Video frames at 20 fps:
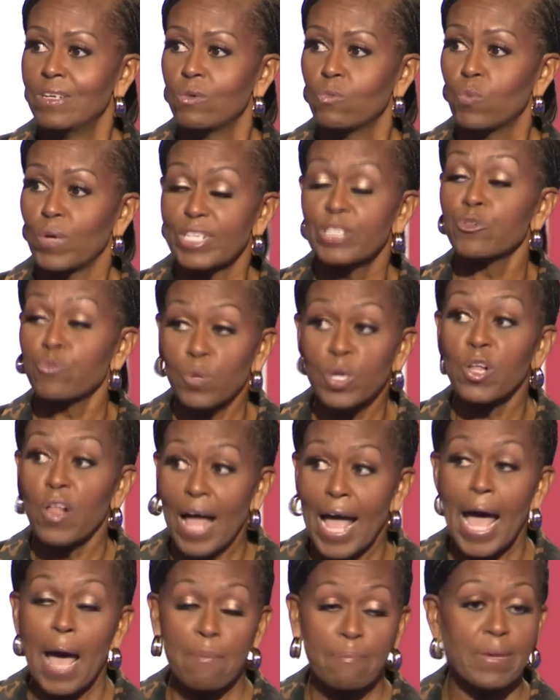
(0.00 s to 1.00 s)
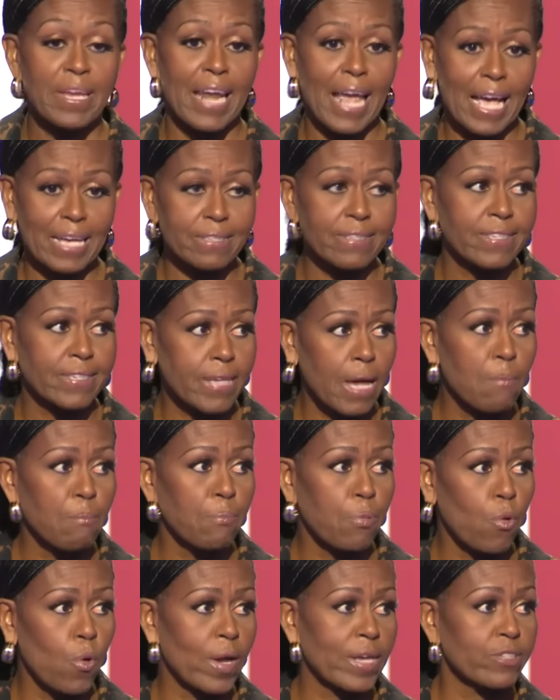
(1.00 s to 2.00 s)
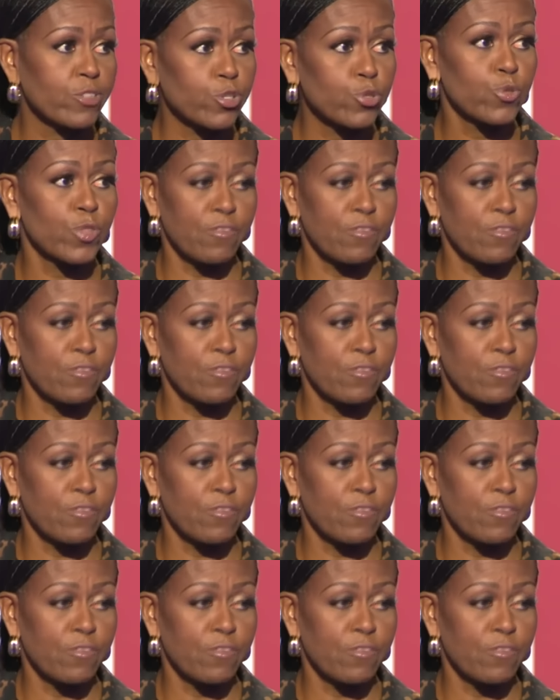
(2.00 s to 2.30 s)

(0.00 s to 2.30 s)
which will happen at some point to